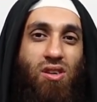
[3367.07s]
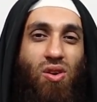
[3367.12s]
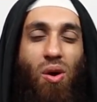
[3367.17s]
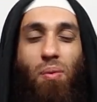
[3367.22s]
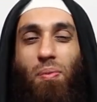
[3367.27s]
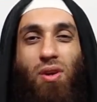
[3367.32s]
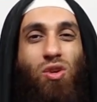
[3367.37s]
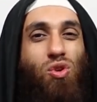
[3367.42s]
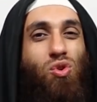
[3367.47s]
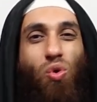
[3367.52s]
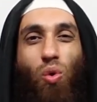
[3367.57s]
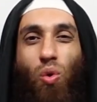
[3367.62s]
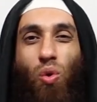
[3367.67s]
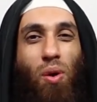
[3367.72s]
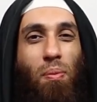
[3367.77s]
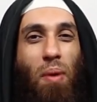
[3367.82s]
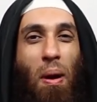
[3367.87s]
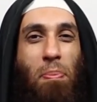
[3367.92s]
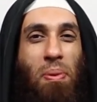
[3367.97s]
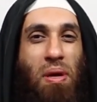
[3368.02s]
Don't ever
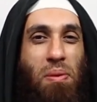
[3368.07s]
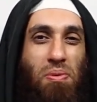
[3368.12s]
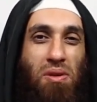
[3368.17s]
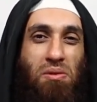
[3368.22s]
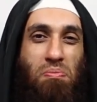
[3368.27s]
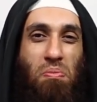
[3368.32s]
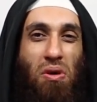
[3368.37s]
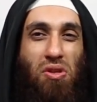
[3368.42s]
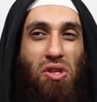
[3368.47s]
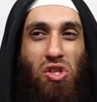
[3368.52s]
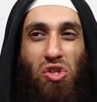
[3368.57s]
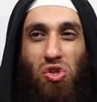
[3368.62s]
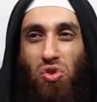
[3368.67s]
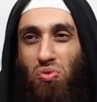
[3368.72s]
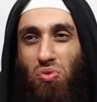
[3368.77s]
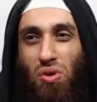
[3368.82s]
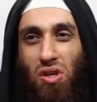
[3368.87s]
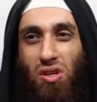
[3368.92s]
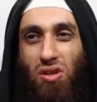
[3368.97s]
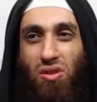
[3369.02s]
talk about people's mothers.
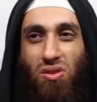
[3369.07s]
You were